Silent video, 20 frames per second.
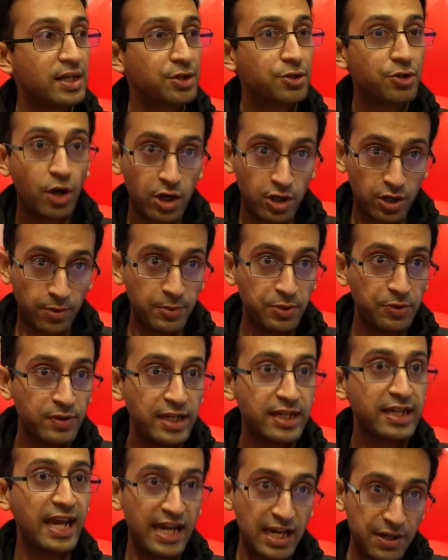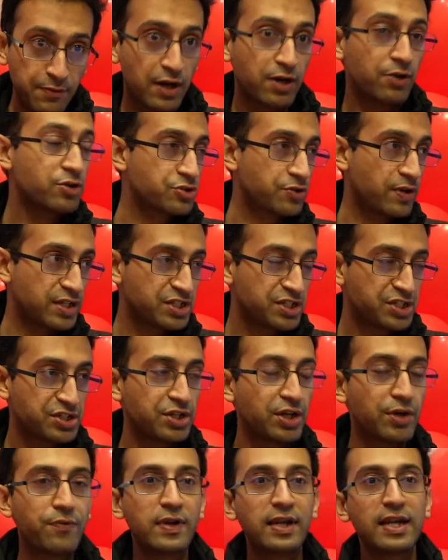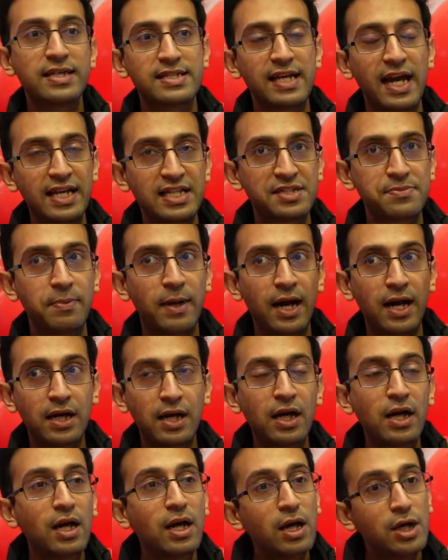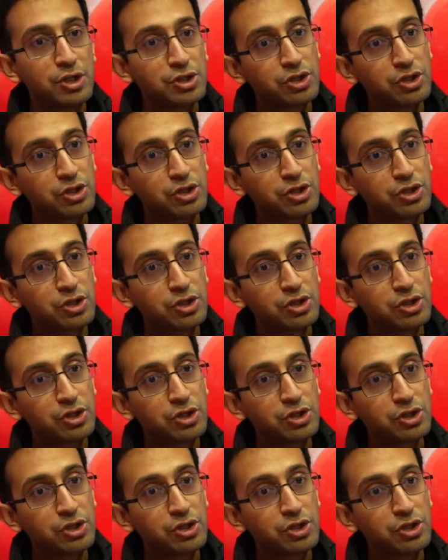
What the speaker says: to our community, anyone who's registered with DesignSpark.